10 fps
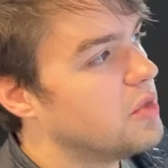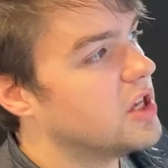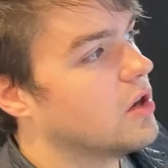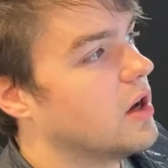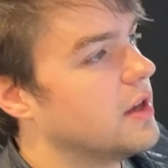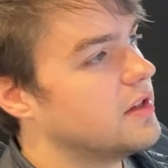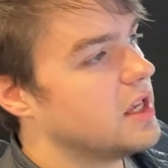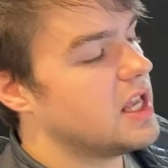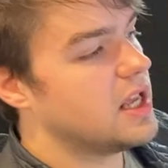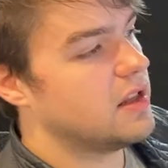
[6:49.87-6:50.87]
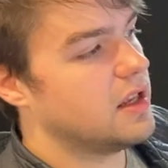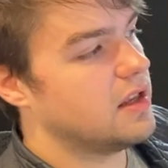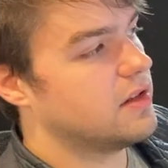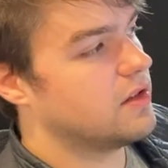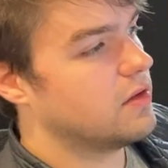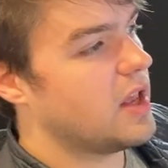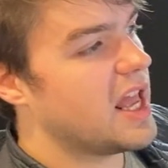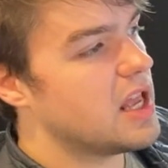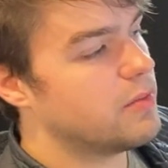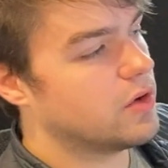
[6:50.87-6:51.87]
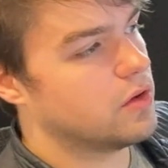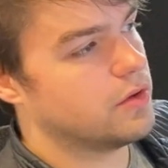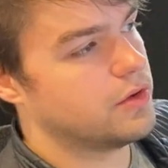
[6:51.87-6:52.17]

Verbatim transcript: because it is able